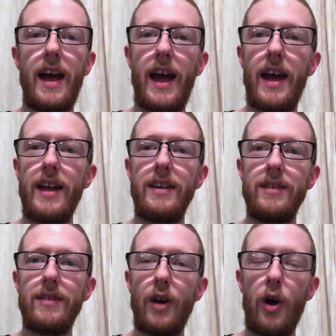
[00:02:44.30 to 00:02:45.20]
And
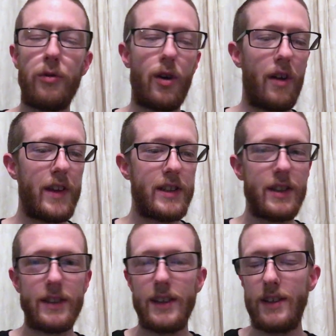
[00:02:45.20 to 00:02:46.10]
overall, they
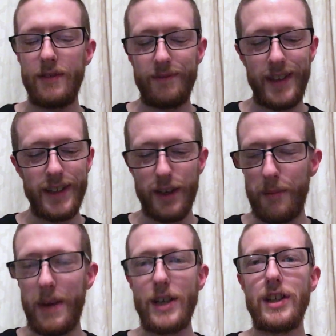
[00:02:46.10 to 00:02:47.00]
did an
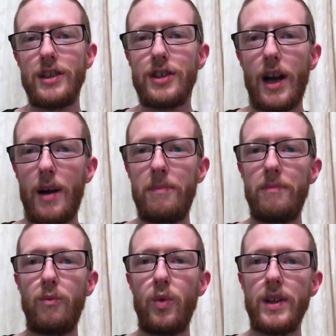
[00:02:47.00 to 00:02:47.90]
amazing job
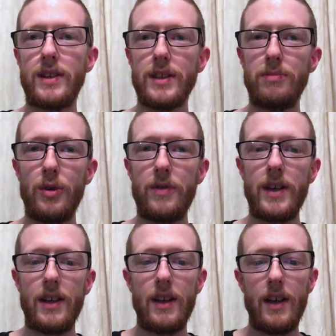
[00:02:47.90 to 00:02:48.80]
with this
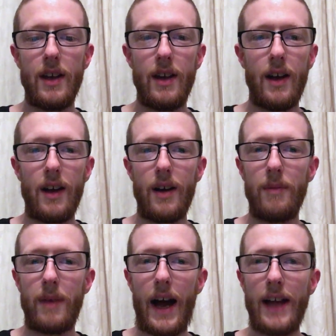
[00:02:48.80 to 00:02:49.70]
movie.
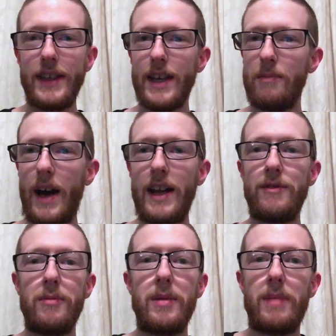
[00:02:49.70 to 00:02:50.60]
I think it might
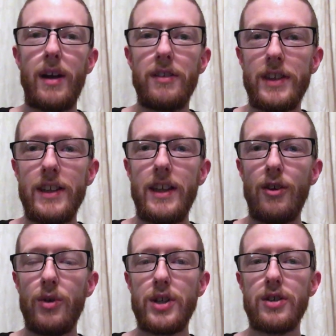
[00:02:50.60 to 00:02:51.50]
even be better than the
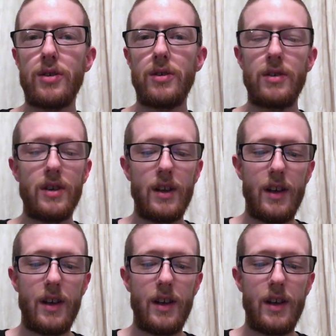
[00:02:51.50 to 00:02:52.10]
original.